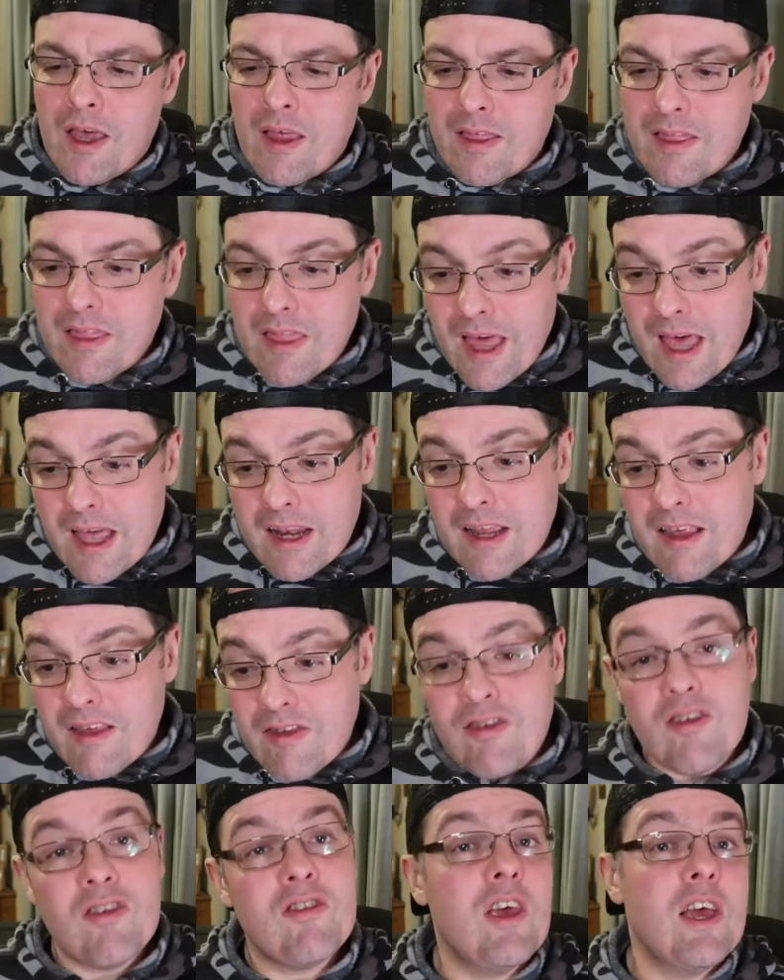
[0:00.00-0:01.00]
That
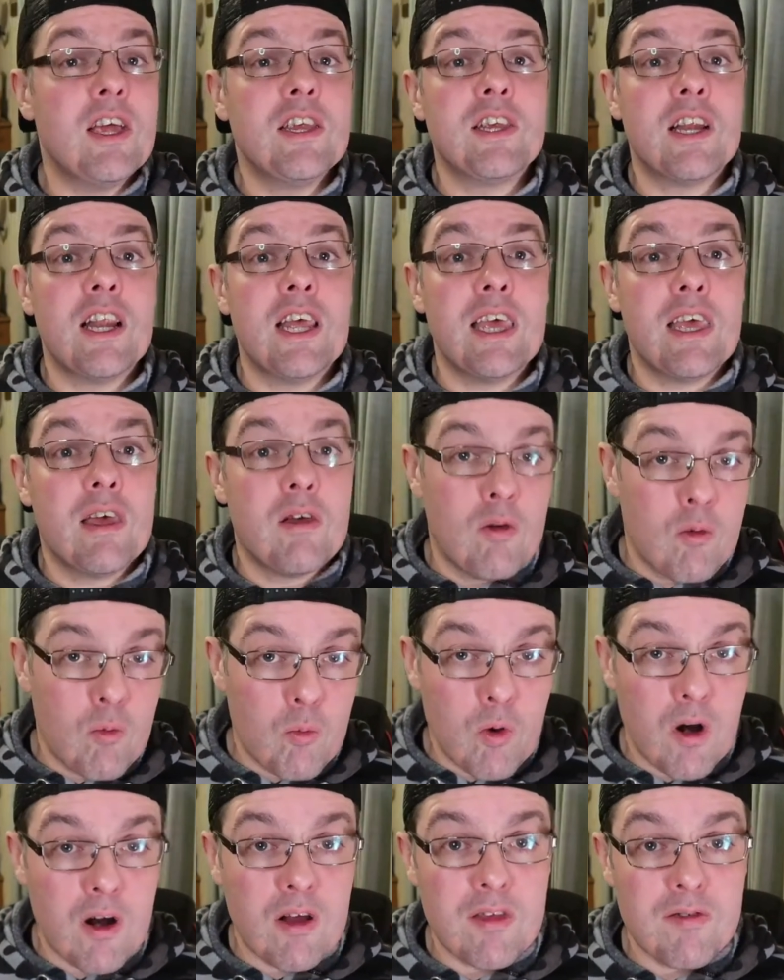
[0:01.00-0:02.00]
is essentially
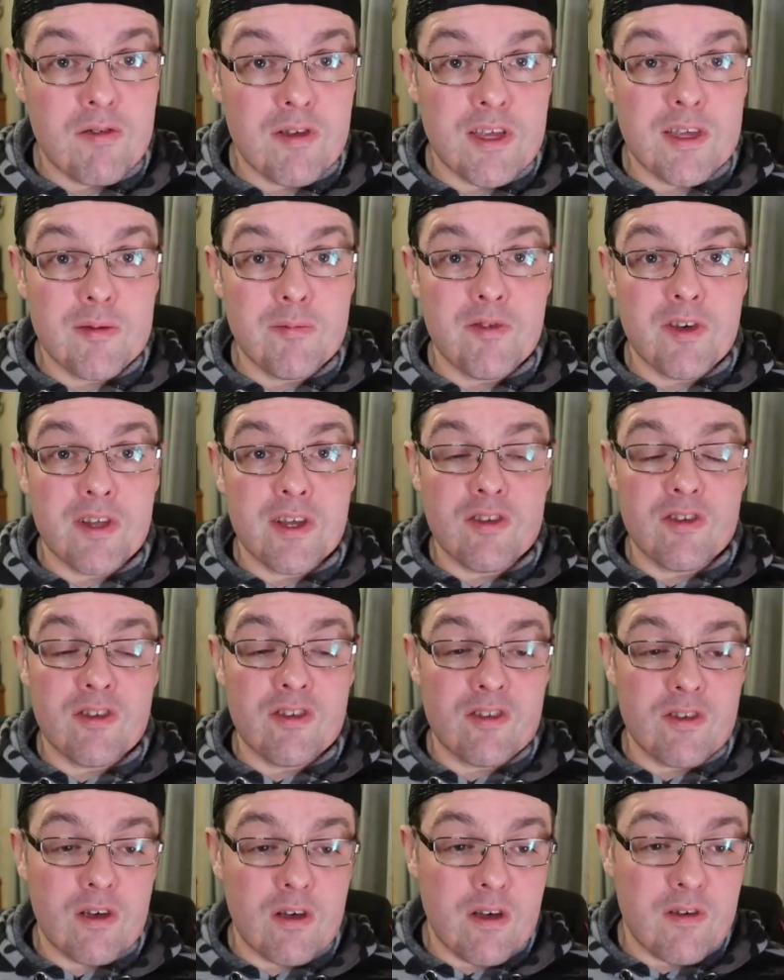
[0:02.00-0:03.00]
where the film
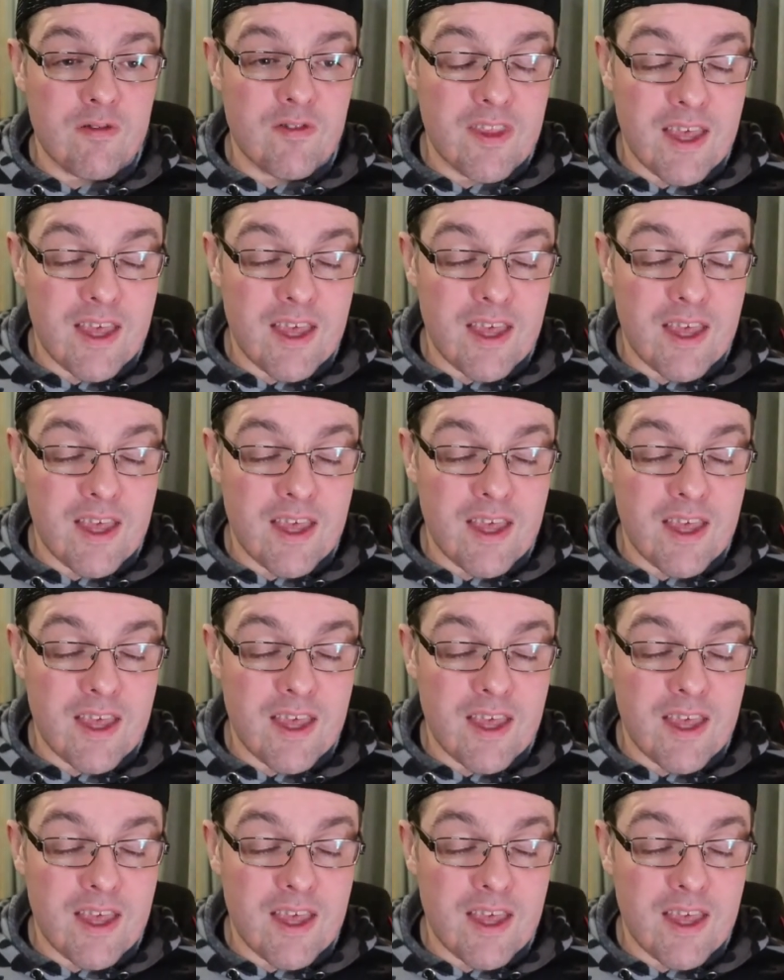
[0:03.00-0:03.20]
finishes off.